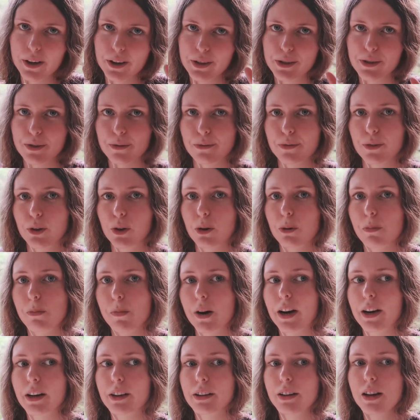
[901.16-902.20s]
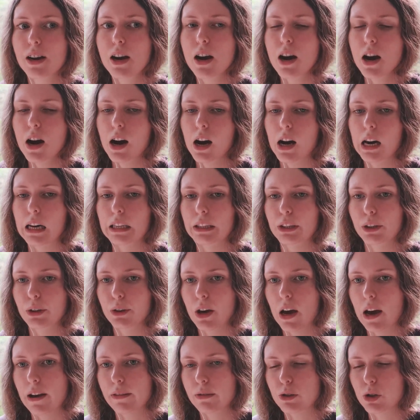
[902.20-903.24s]
parts of your mind, and you
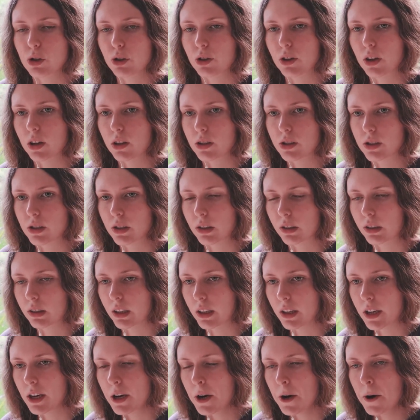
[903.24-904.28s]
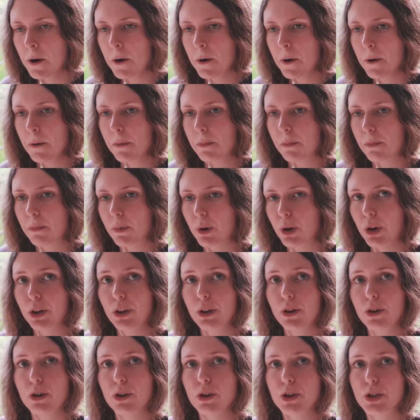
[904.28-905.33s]
have to constantly
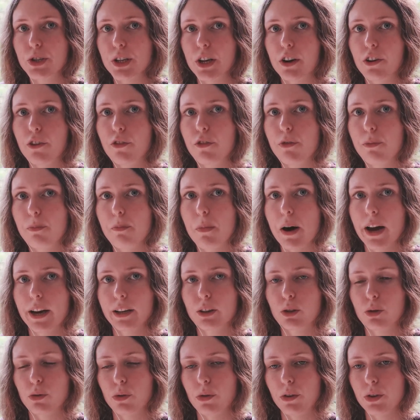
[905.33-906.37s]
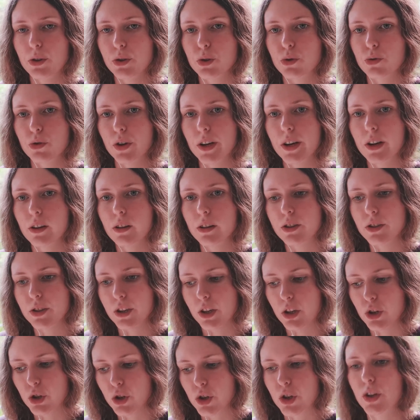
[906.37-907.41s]
bring yourself back to this
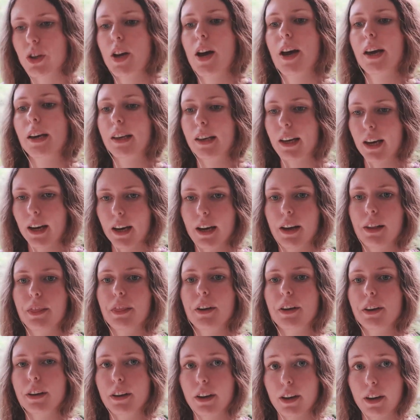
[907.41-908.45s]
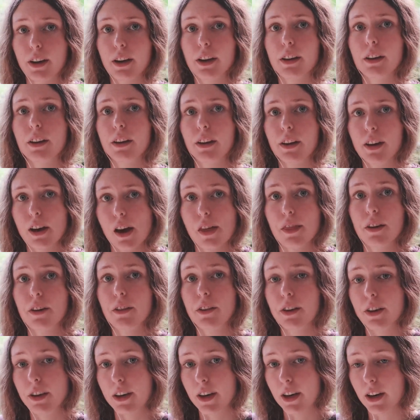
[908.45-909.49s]
realization again
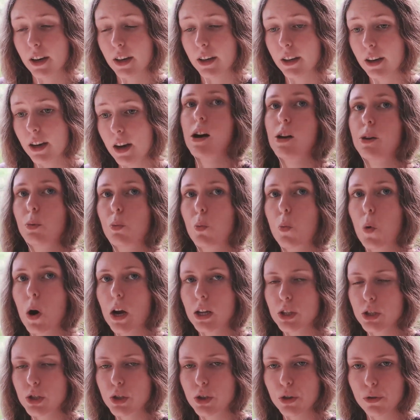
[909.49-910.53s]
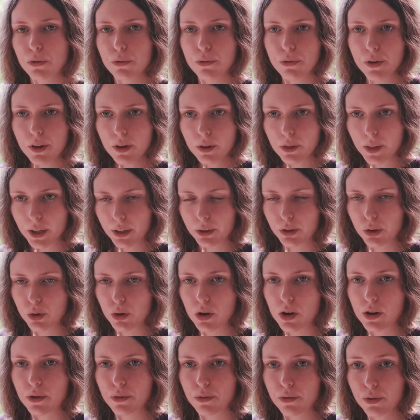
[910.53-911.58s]
and again. And once you feel that
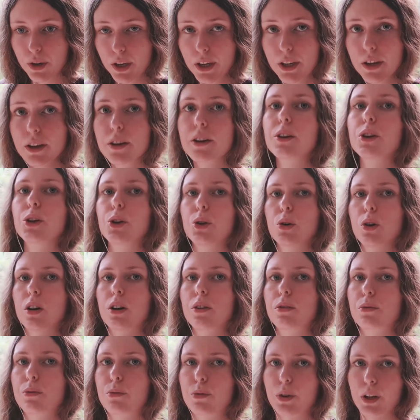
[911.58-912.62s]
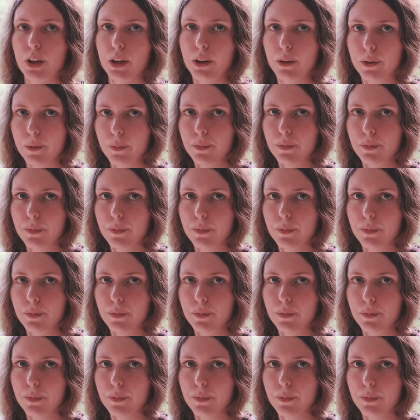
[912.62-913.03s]
you are free, you are free.